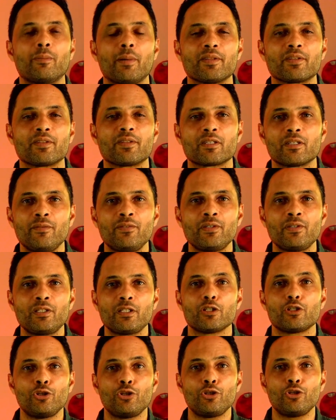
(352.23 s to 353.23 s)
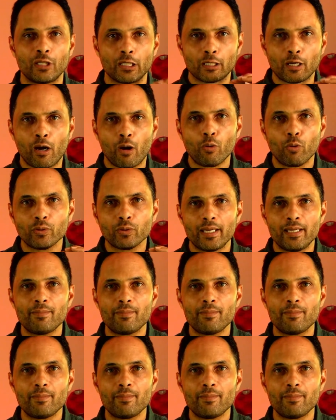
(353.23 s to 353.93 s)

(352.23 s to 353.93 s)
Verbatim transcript: a month services using cold